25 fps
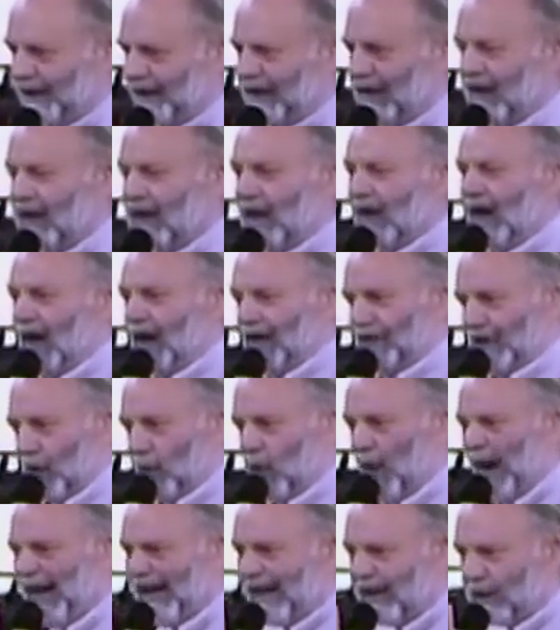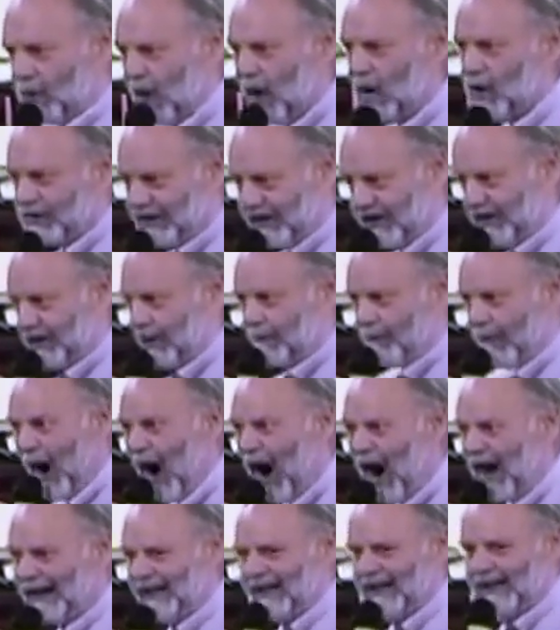on the on the weenie roast and the
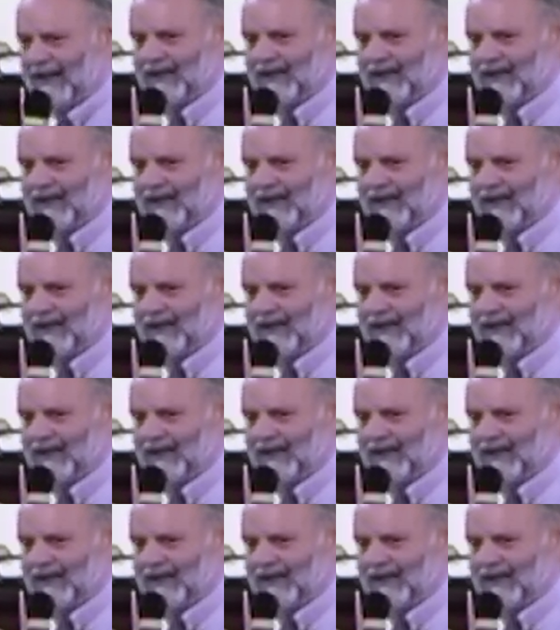party